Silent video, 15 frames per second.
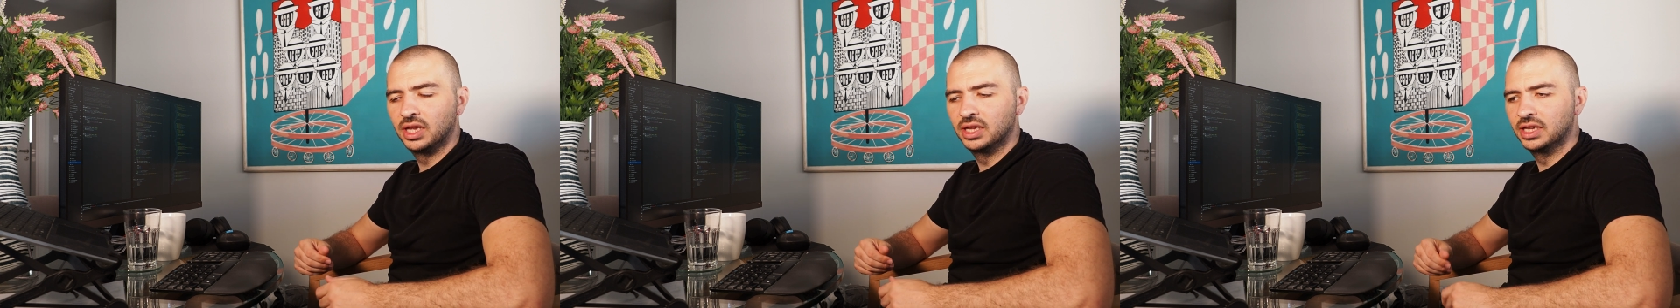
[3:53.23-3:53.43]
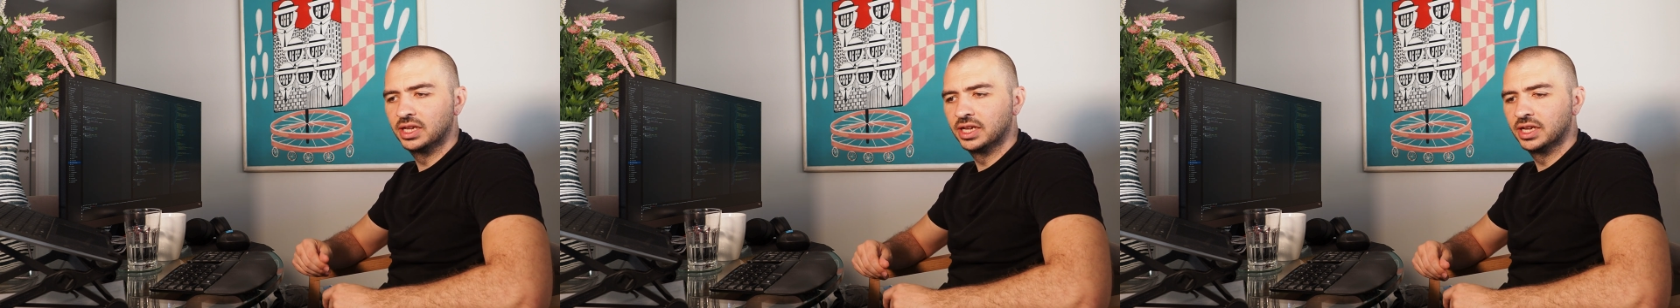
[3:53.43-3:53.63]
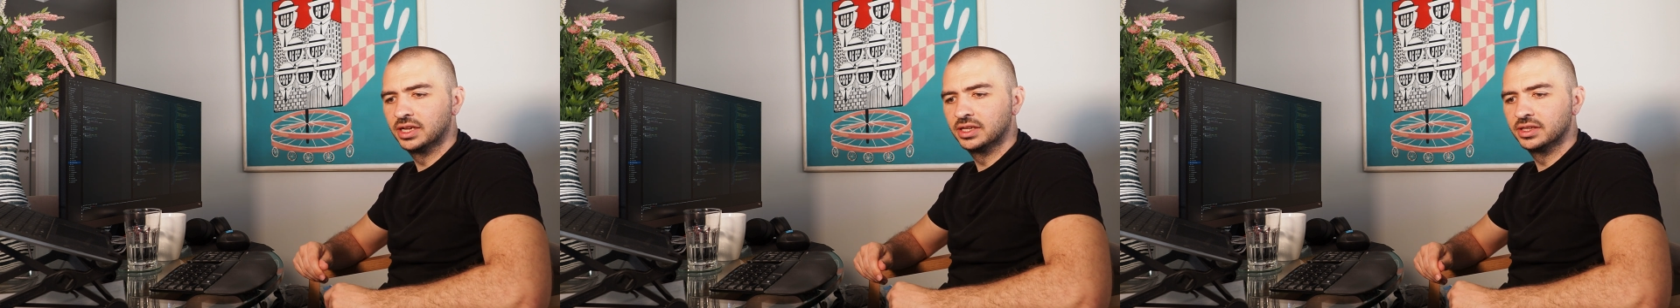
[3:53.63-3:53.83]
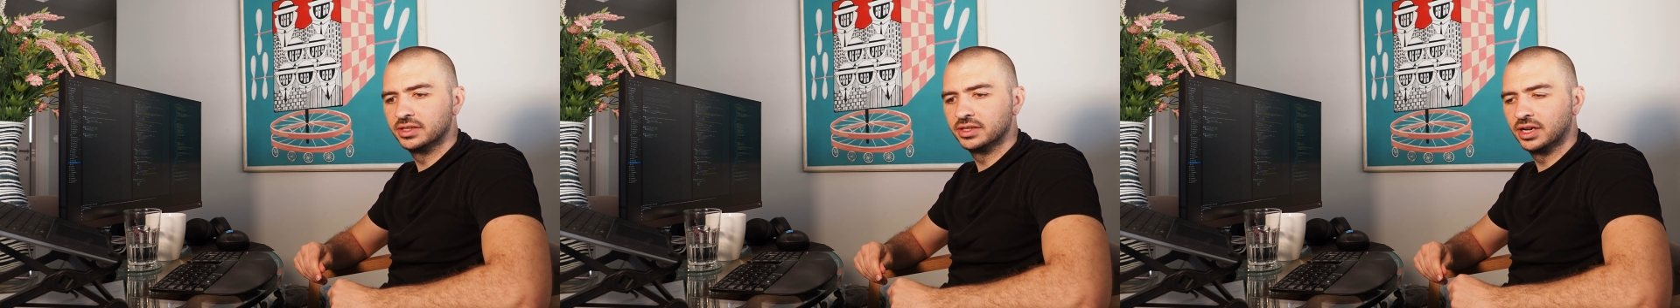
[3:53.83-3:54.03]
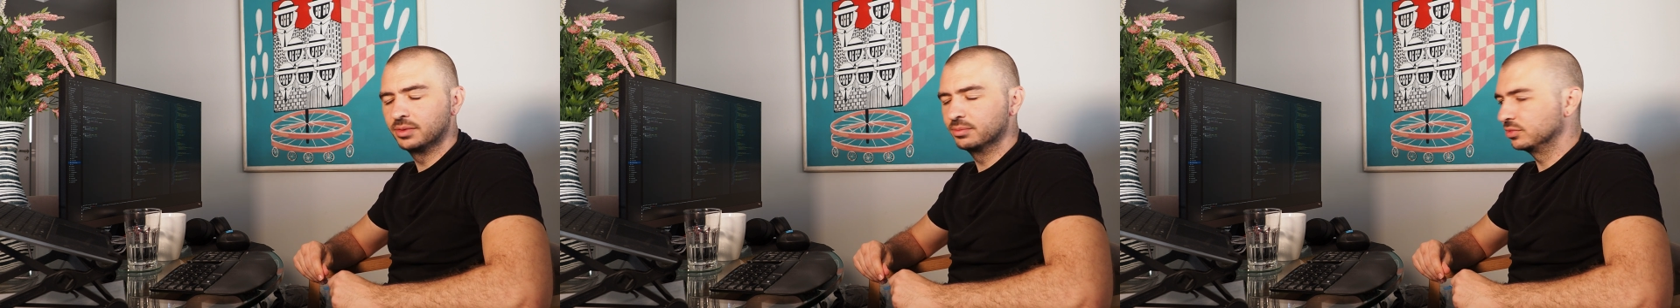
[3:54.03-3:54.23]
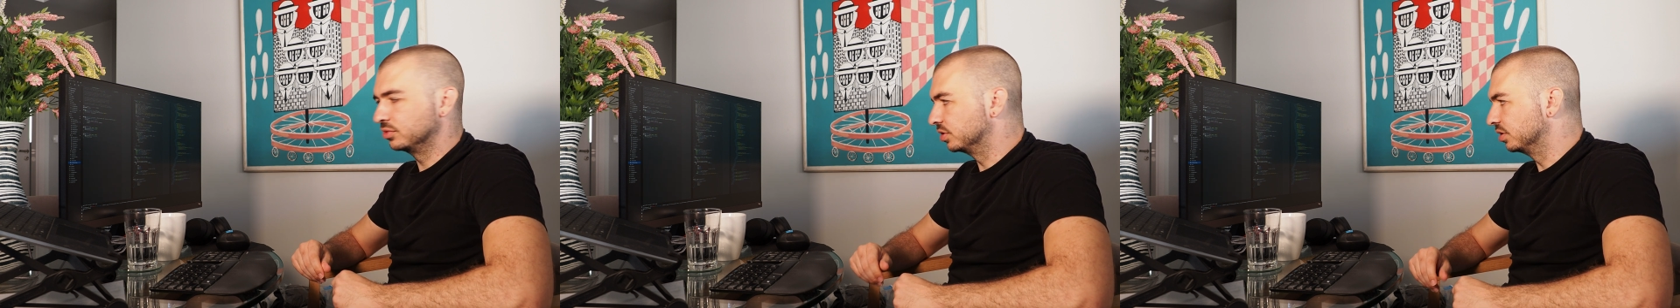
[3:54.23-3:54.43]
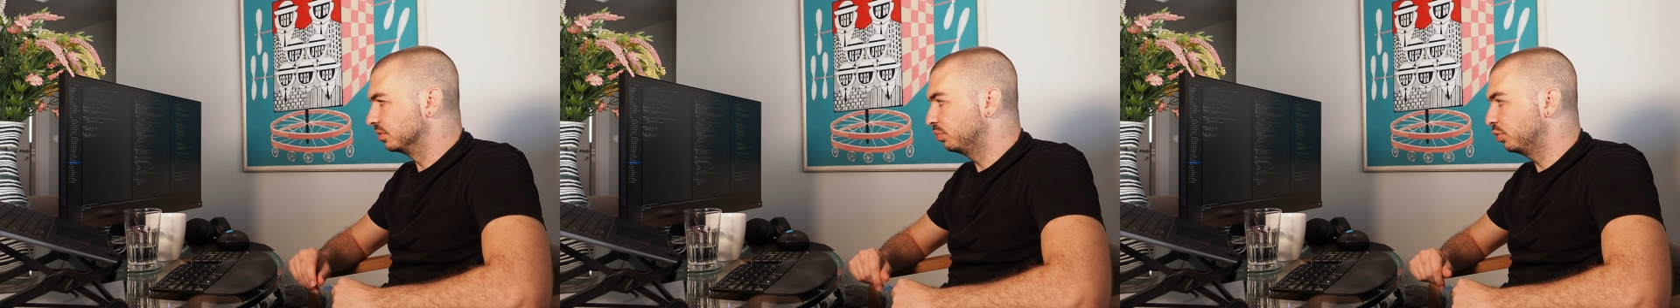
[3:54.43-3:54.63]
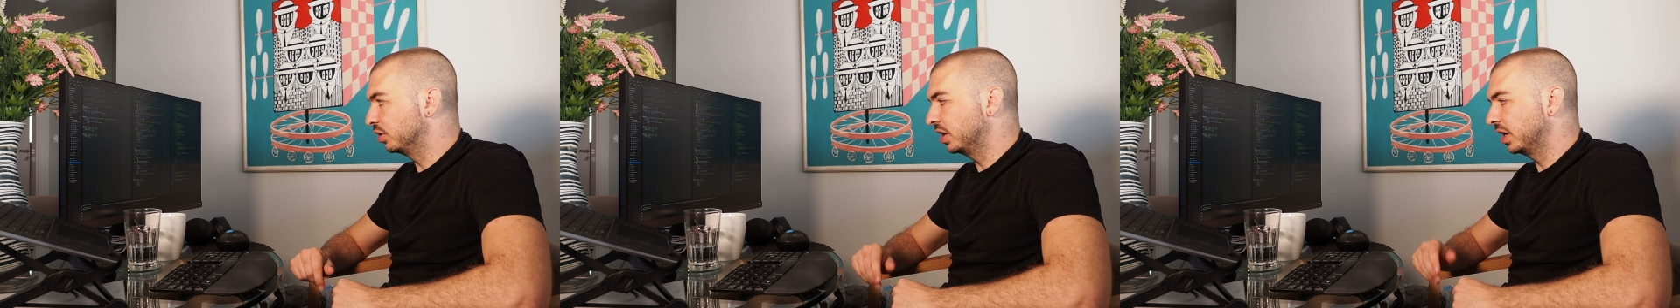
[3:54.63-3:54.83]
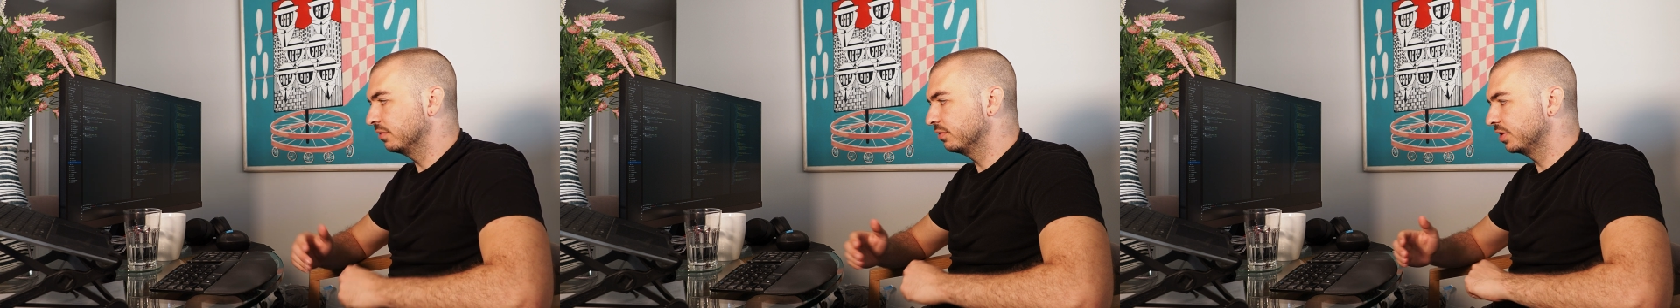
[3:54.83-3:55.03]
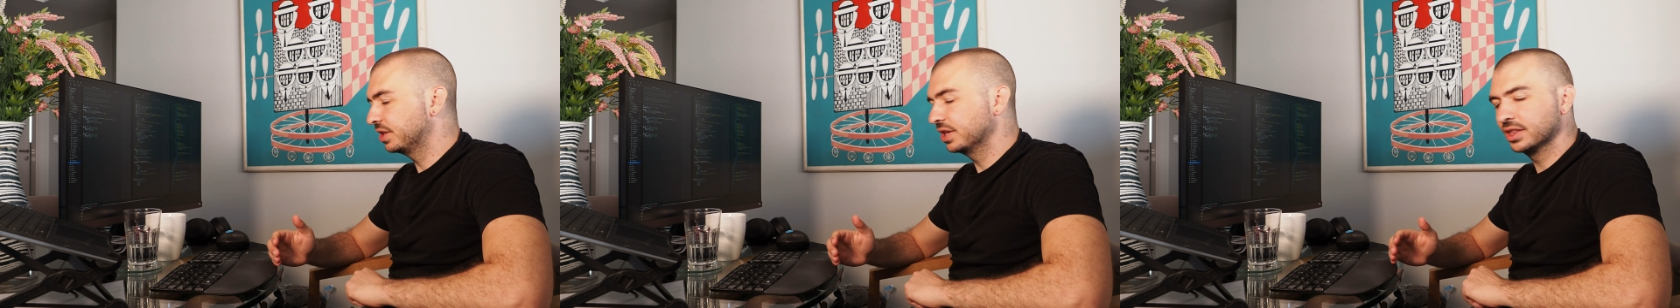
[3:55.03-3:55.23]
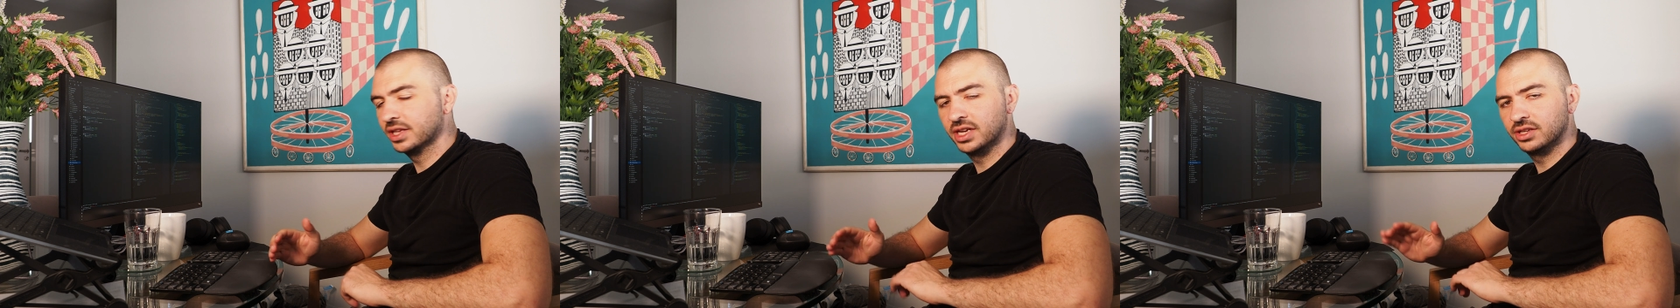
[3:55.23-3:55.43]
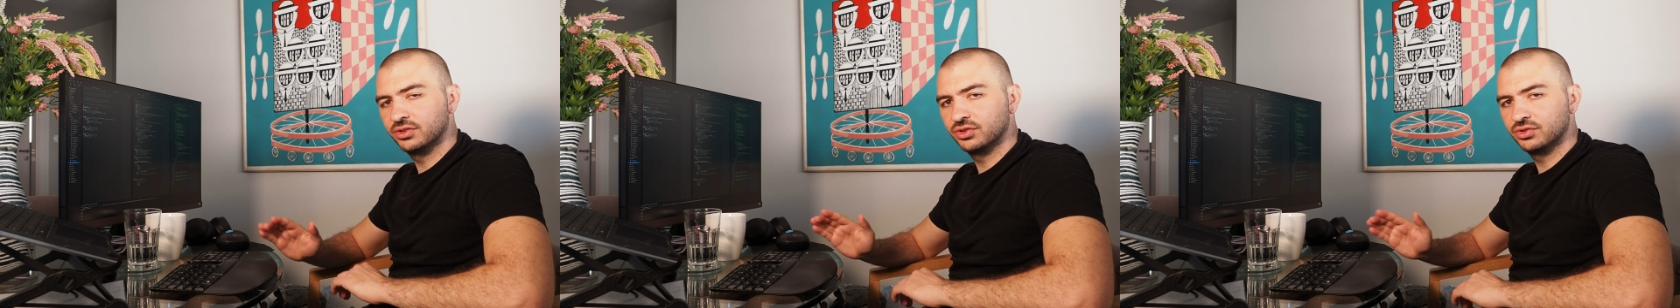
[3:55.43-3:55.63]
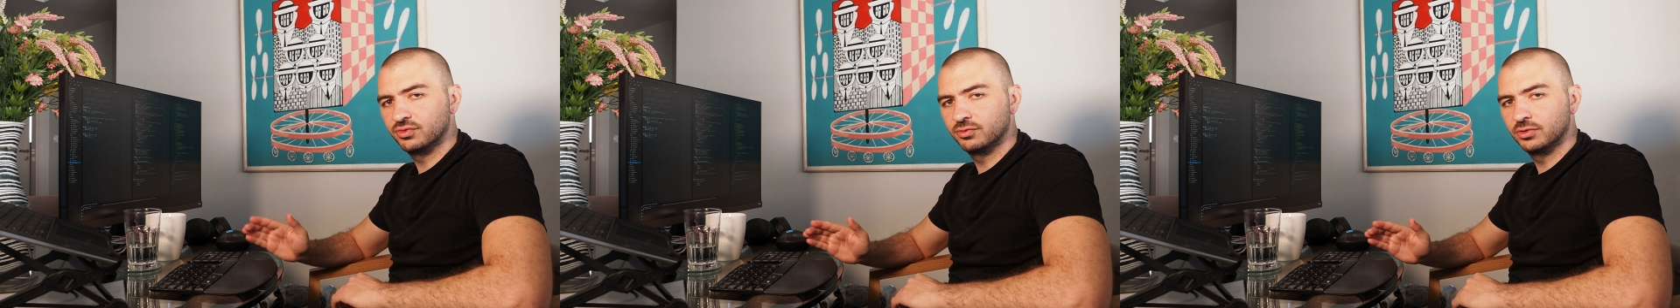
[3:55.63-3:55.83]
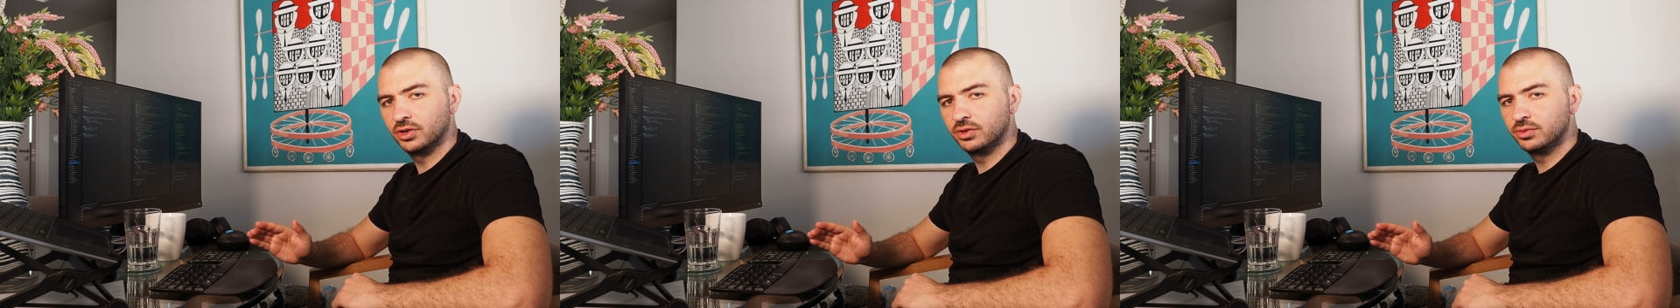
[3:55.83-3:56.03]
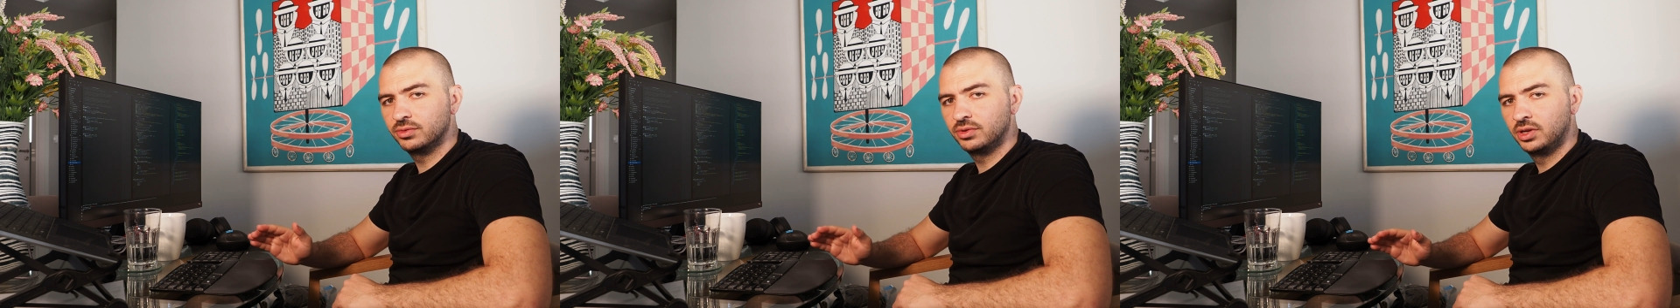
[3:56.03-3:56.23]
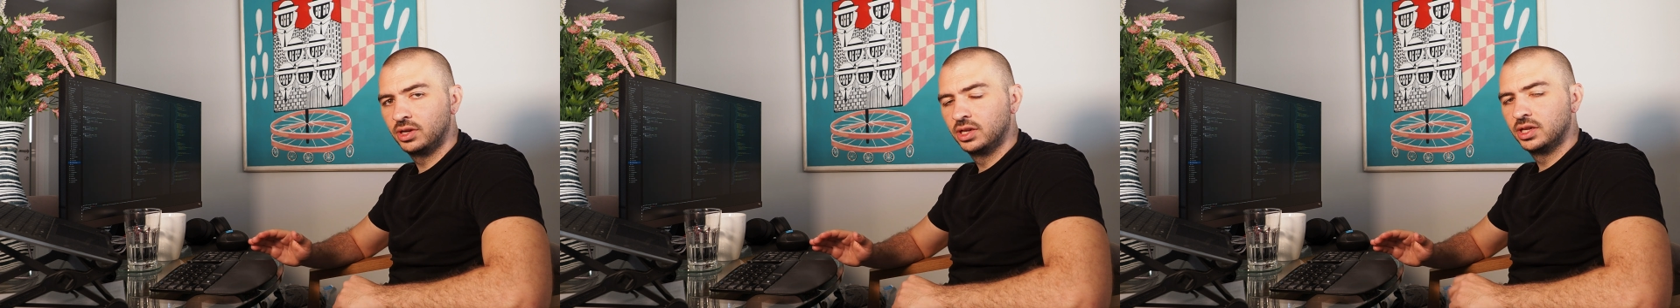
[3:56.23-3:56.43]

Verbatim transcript: and I'm gonna put everything that I just wrote